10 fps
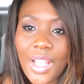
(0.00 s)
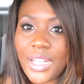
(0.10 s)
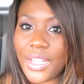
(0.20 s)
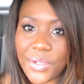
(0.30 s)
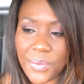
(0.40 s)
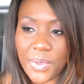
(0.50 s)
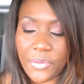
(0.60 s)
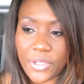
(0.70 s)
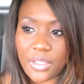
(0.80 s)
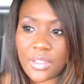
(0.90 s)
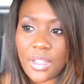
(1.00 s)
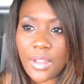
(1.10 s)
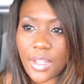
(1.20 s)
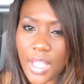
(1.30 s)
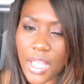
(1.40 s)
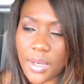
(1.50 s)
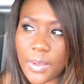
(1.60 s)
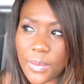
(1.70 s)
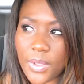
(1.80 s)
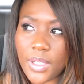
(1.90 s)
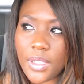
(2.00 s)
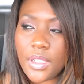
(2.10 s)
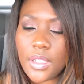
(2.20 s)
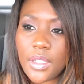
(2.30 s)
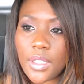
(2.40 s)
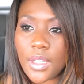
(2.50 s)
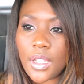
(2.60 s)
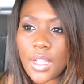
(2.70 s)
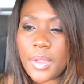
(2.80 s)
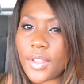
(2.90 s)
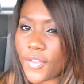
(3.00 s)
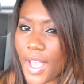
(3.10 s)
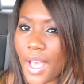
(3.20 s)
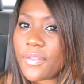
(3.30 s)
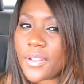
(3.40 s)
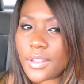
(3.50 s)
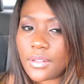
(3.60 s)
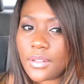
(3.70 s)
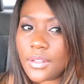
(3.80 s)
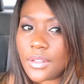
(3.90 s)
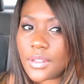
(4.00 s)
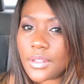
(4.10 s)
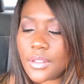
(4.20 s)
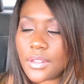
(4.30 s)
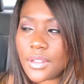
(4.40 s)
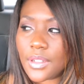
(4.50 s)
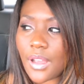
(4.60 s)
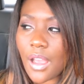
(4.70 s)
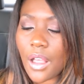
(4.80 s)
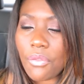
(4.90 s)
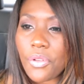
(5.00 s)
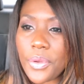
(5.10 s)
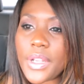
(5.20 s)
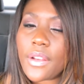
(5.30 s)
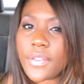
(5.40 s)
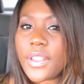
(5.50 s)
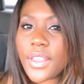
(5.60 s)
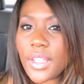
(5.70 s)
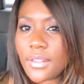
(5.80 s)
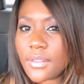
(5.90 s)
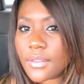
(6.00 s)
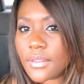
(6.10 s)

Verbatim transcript: and I don't want one. Can I want one? But if I have one, I'll ruin everything.